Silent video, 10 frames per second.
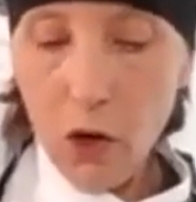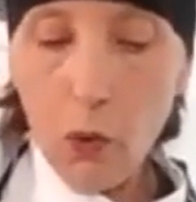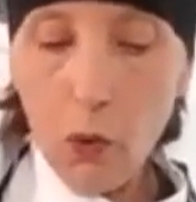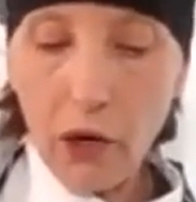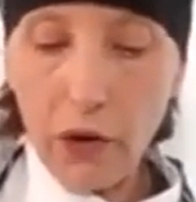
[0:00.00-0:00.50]

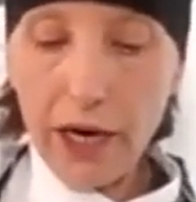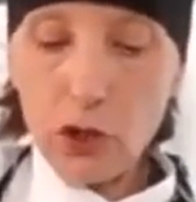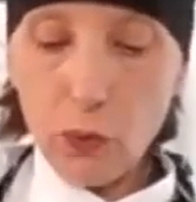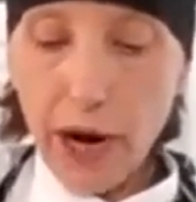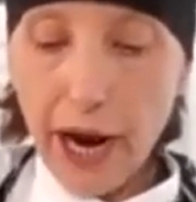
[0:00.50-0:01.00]
where I
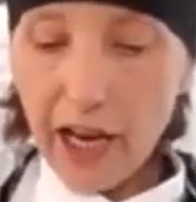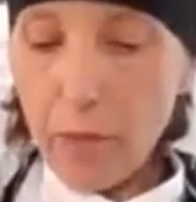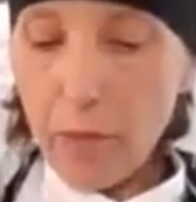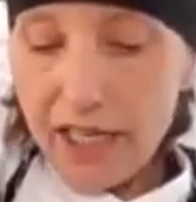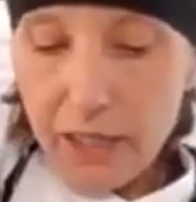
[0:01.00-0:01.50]
drag
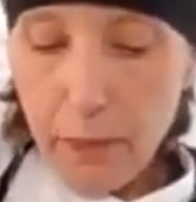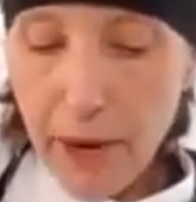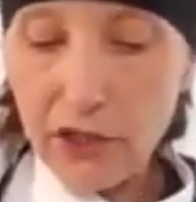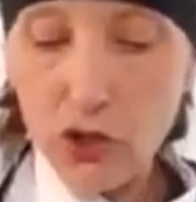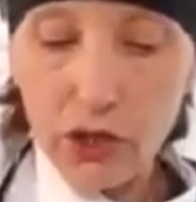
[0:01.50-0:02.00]
my
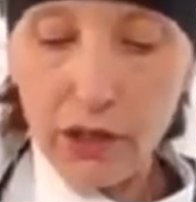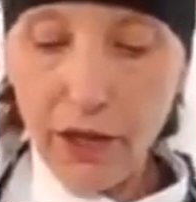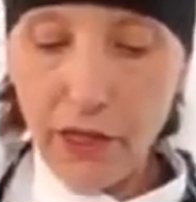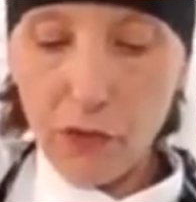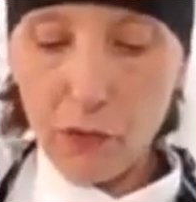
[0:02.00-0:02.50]

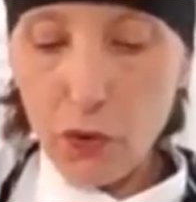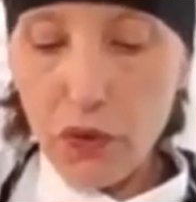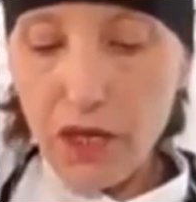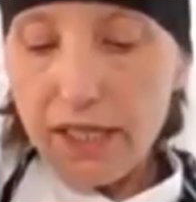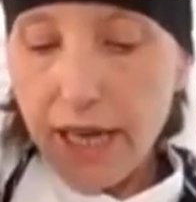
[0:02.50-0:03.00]
spatula through
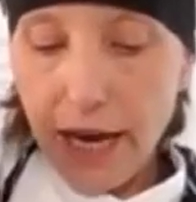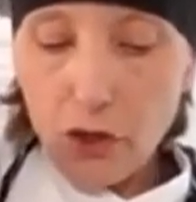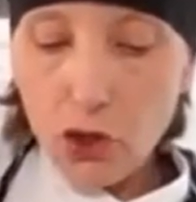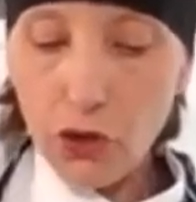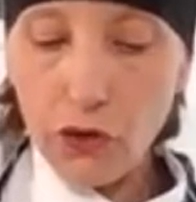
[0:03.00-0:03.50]
the
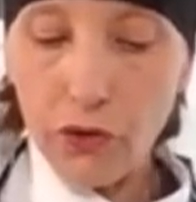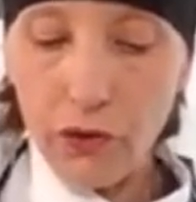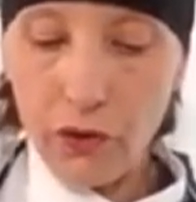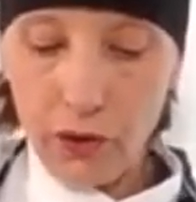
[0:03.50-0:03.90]
center